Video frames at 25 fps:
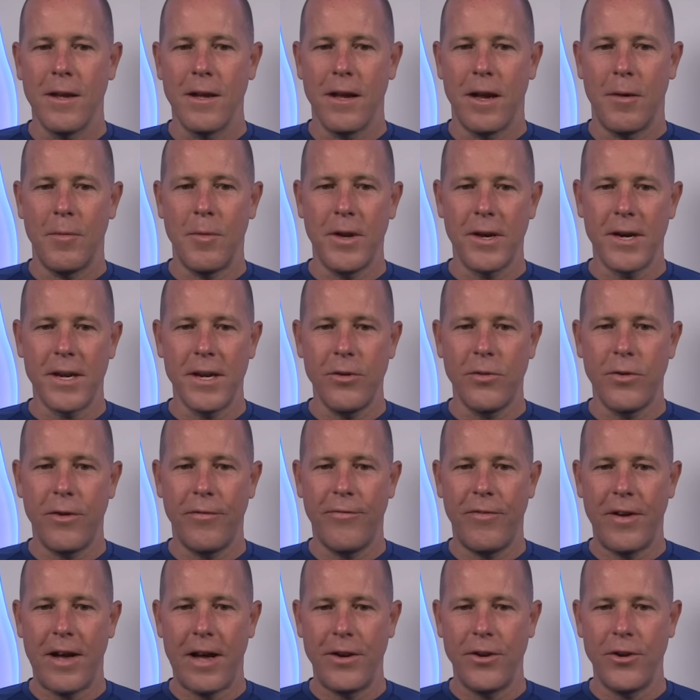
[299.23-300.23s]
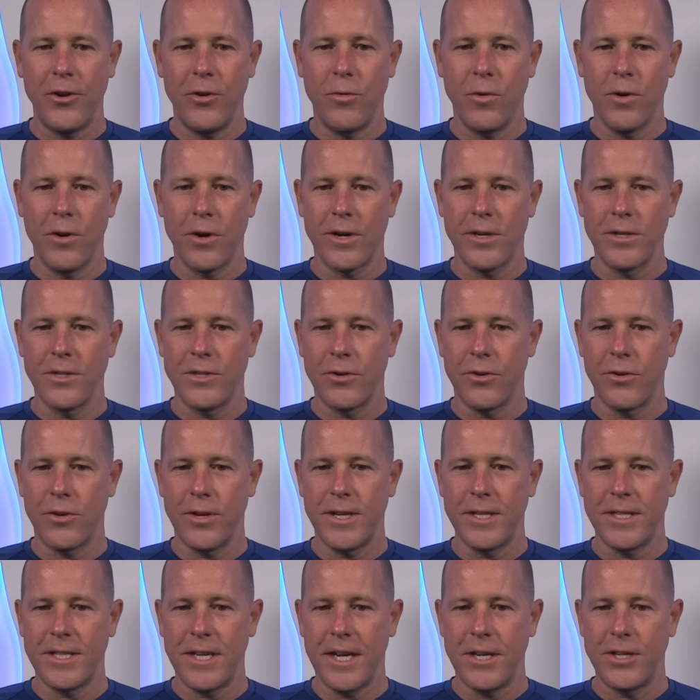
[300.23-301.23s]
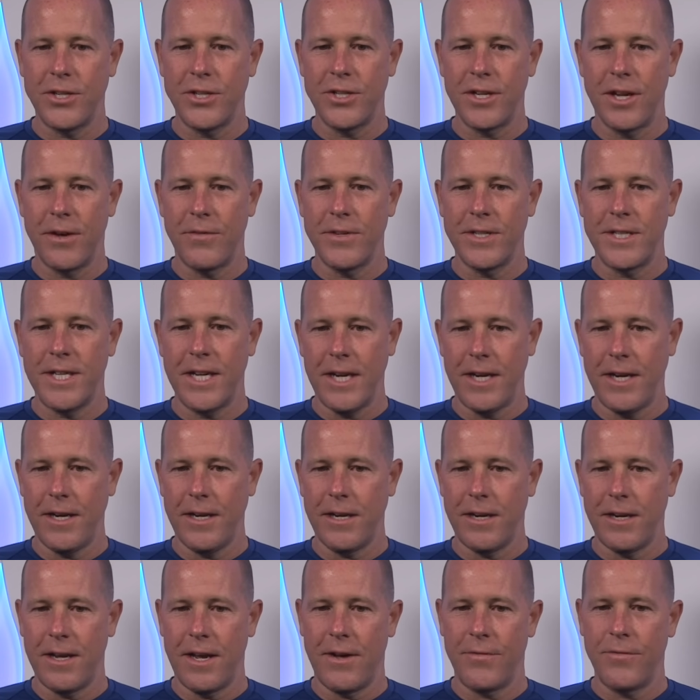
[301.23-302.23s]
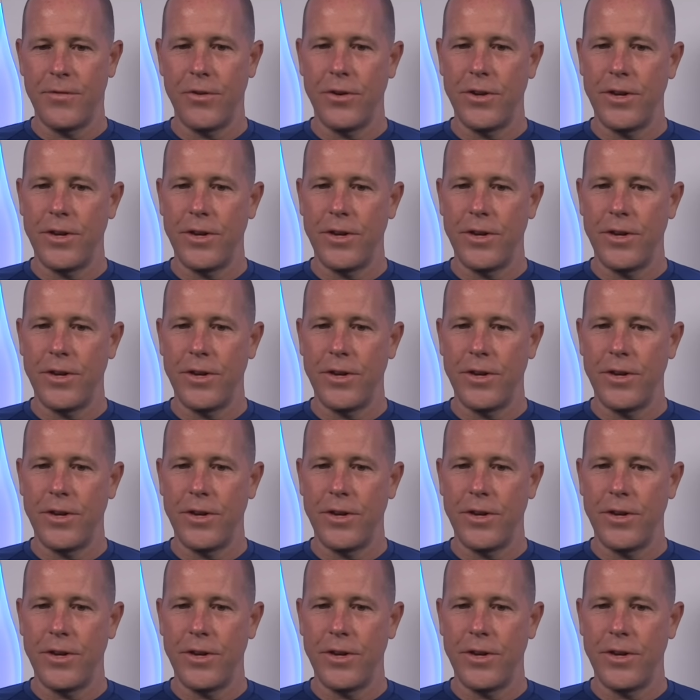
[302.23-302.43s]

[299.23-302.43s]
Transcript: I'm lucky to have found your work as early as age 17, and after